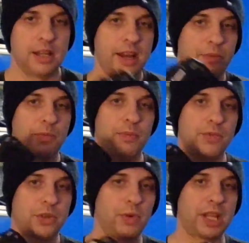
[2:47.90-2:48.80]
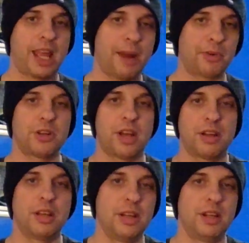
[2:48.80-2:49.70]
and so while the camera's not
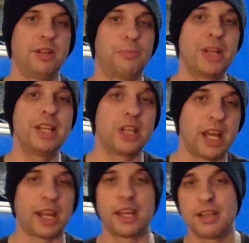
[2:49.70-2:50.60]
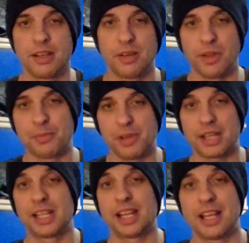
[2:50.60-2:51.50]
depreciating while I'm
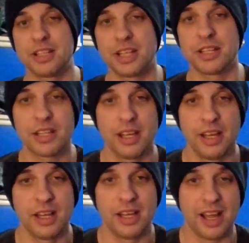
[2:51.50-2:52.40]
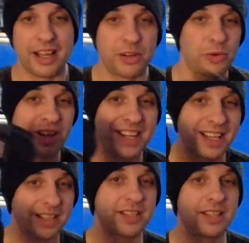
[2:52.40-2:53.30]
collecting lenses, I could do it on
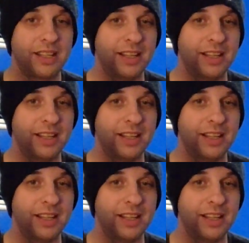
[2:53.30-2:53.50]
this.